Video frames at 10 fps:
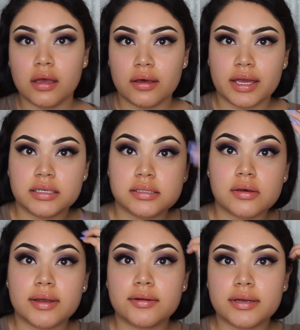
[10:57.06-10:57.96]
Okay,
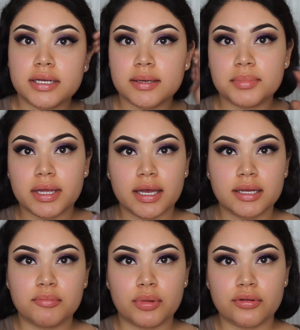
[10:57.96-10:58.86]
so I already
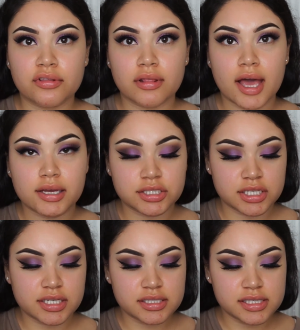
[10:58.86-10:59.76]
applied both
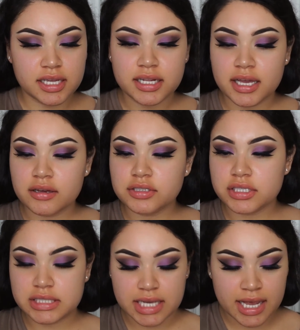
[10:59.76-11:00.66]
lashes, and now
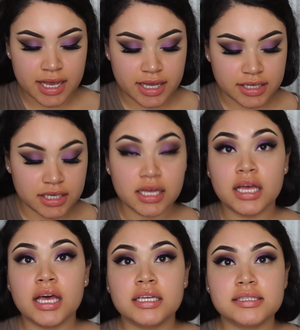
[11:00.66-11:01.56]
just to add
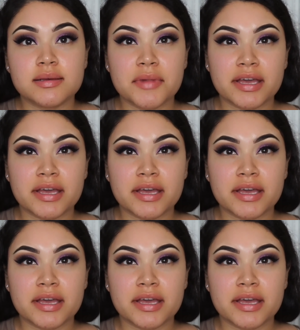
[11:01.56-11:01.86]
some